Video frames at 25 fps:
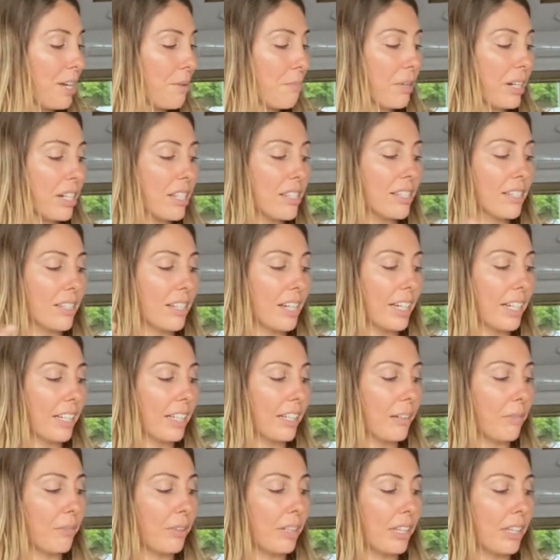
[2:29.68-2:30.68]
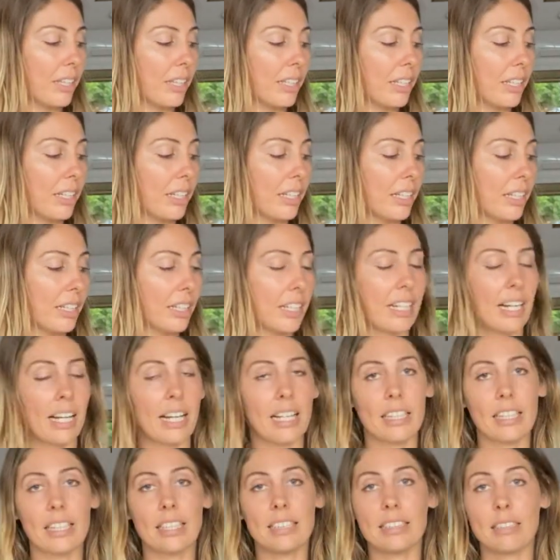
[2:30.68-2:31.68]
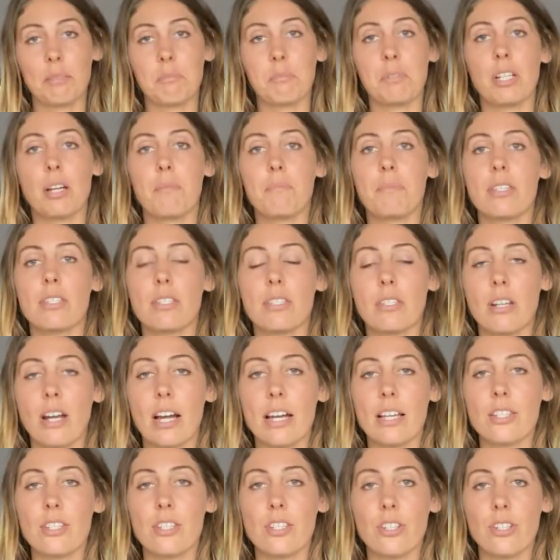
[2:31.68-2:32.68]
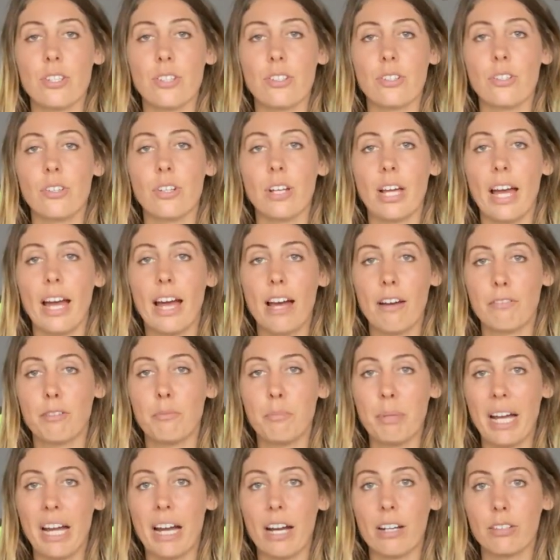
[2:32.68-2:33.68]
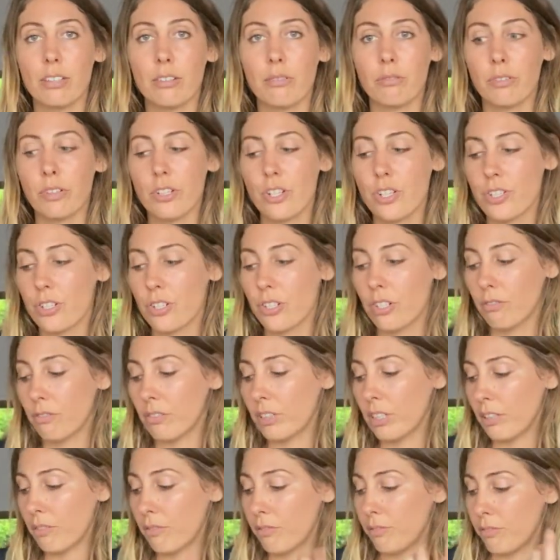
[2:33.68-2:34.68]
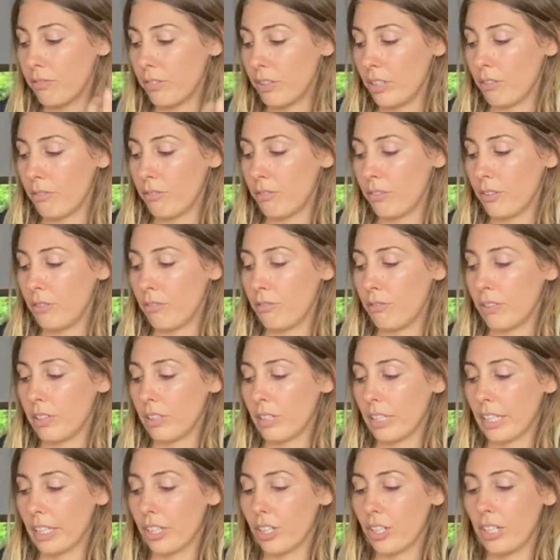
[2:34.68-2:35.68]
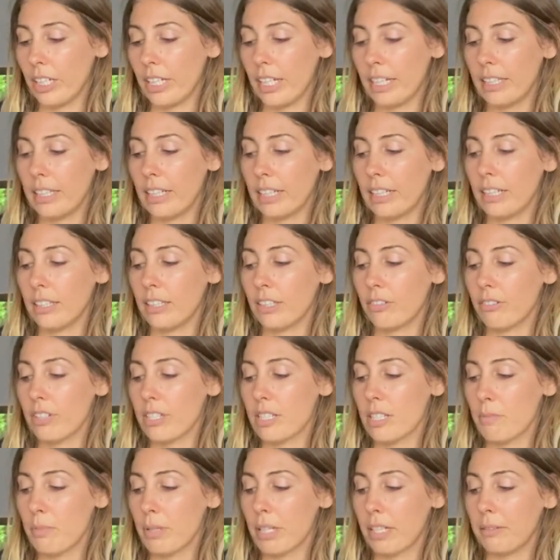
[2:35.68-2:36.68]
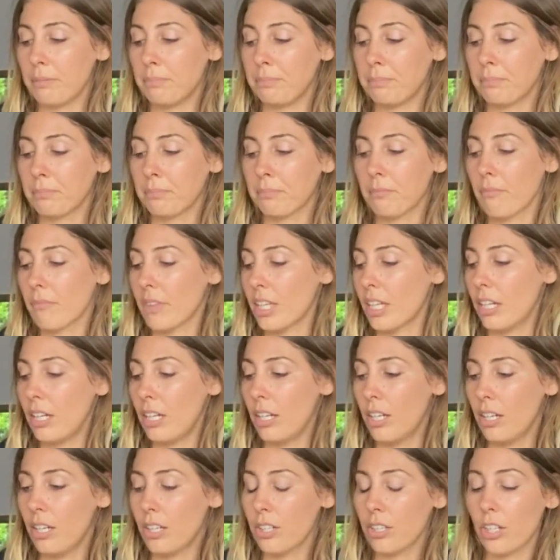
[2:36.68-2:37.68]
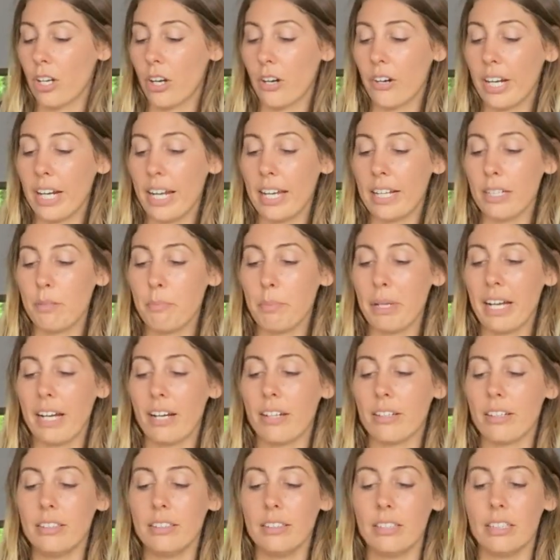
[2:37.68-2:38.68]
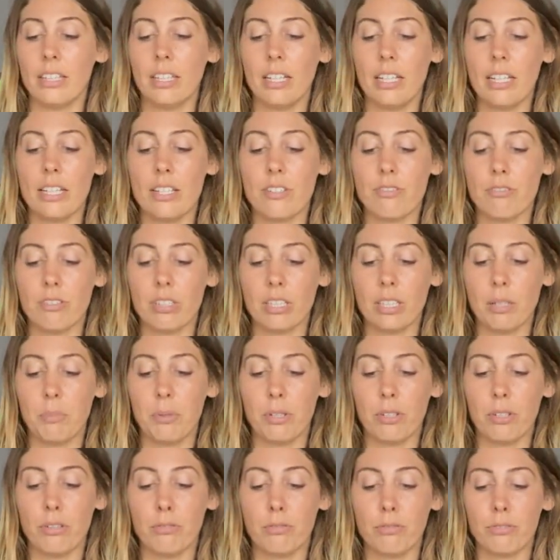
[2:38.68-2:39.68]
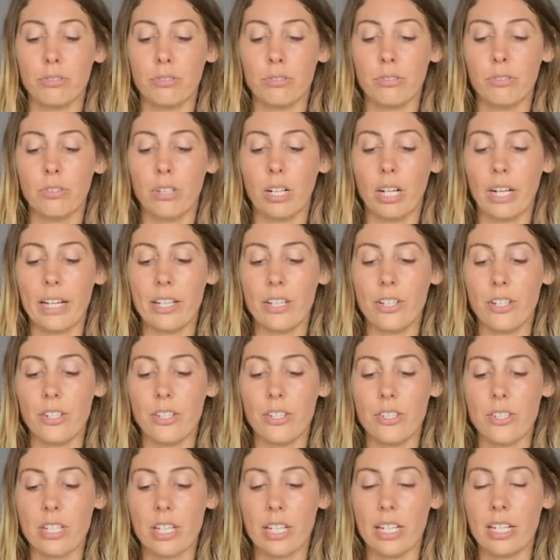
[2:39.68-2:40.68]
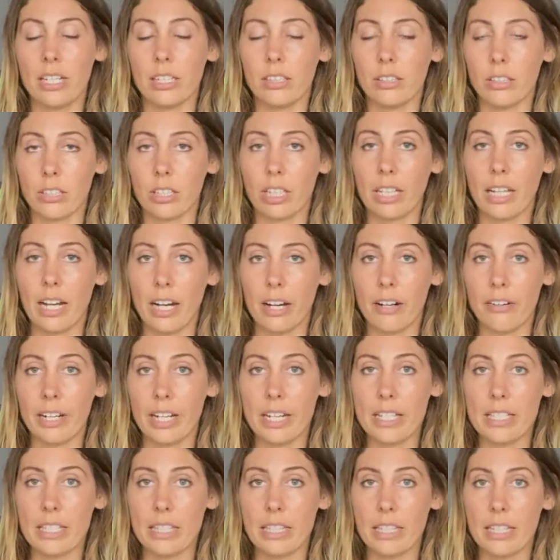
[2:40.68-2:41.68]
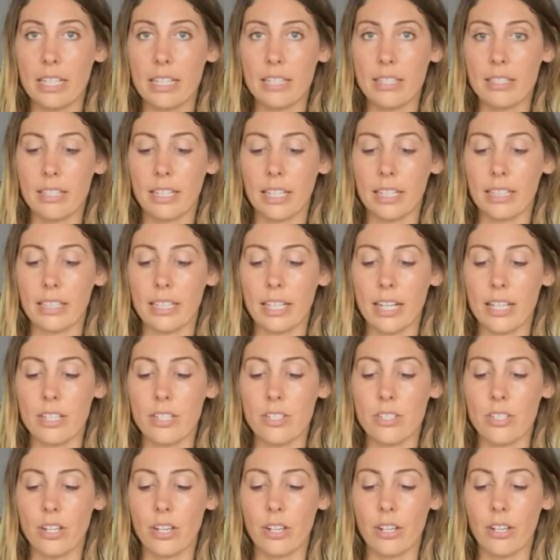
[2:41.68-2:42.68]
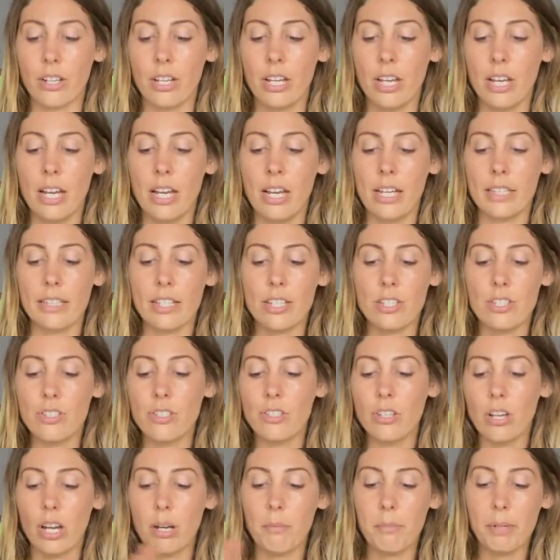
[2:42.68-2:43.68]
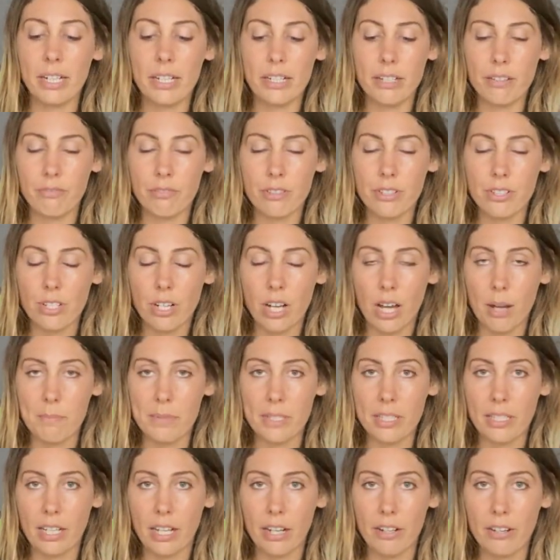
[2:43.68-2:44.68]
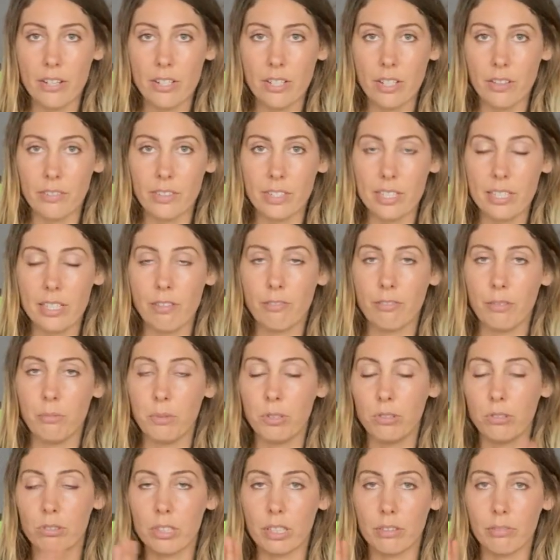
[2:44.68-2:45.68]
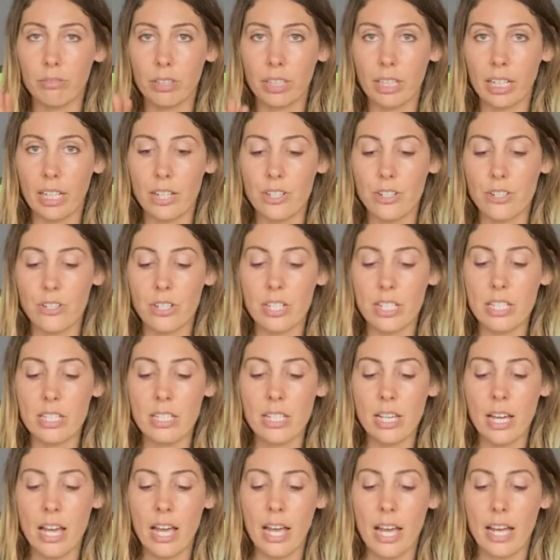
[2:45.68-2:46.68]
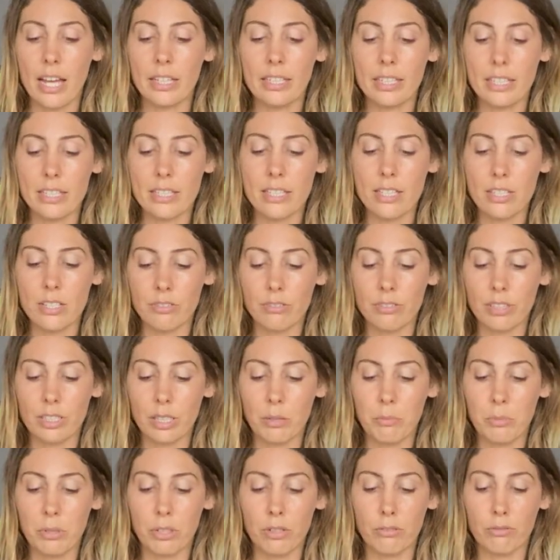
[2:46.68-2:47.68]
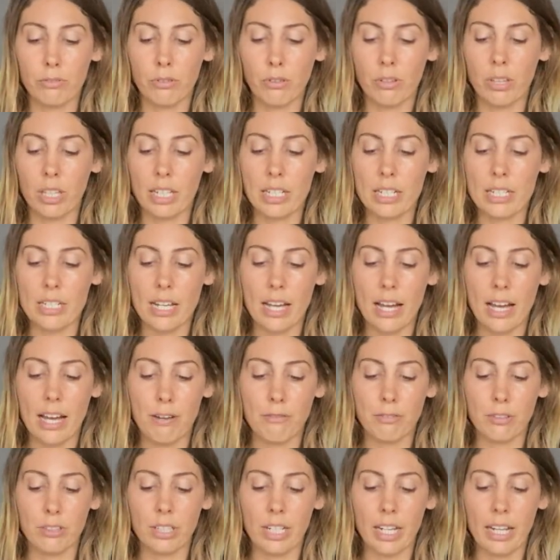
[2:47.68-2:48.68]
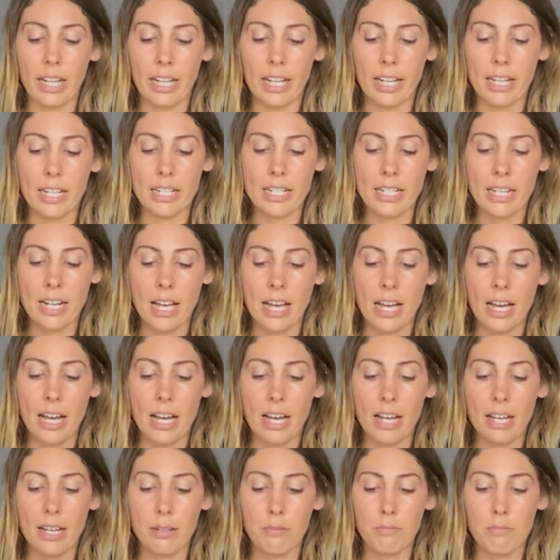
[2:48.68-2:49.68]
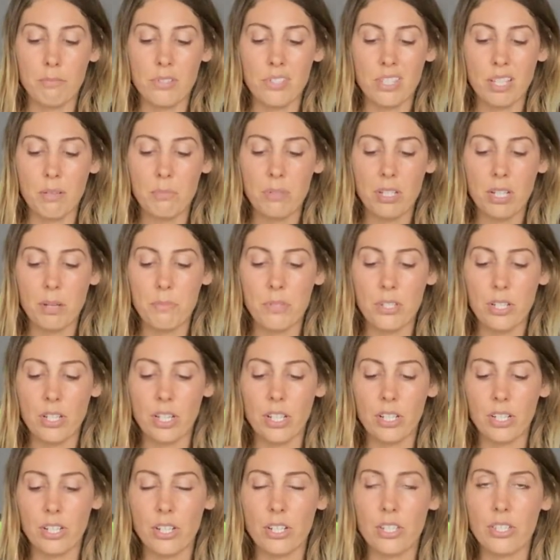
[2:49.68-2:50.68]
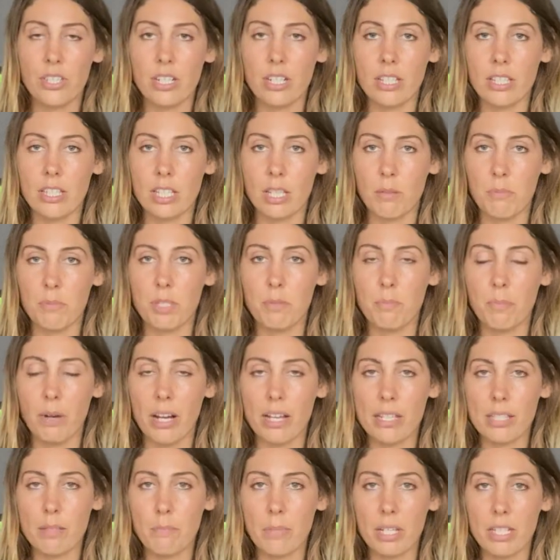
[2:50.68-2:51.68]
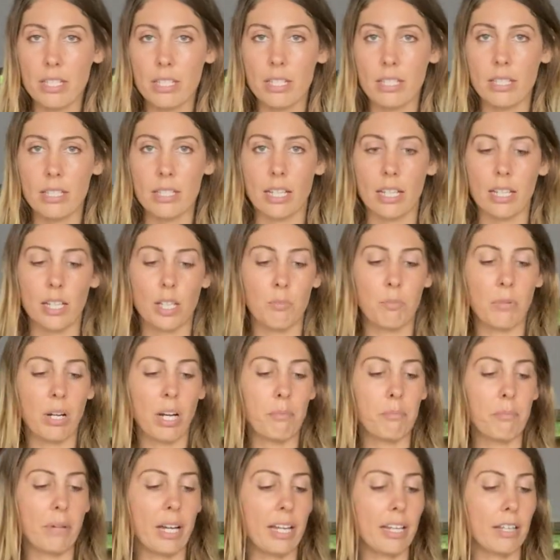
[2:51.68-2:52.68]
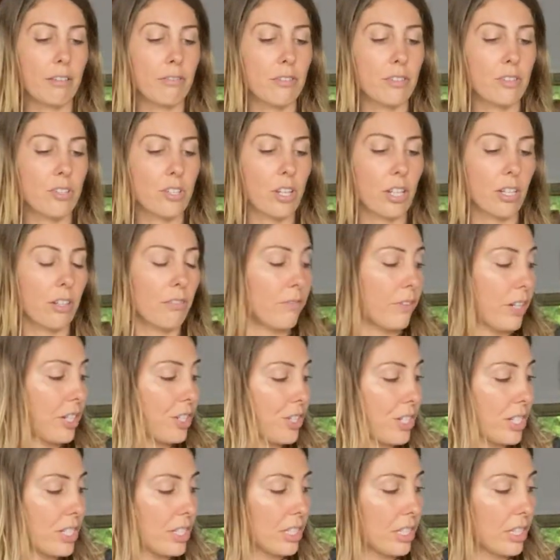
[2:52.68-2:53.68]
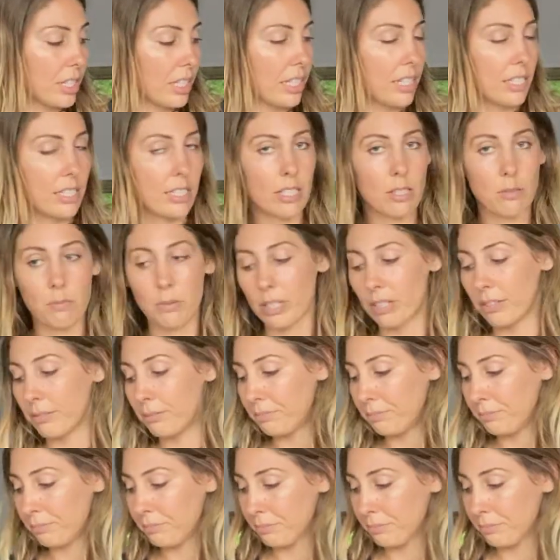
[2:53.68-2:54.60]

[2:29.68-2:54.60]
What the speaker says: But it's like with the garlic, sometimes it's nice to have a powdered version of it if you feel like you need that in the recipe. Coriander powder is really beautiful. I use it in a lot of curries and things like that. So there's so many different types of curries, obviously from all different countries. This is a really beautiful thing to have on hand. Sometimes you can use it in some spice mixes that you might make for certain veggies and things as well.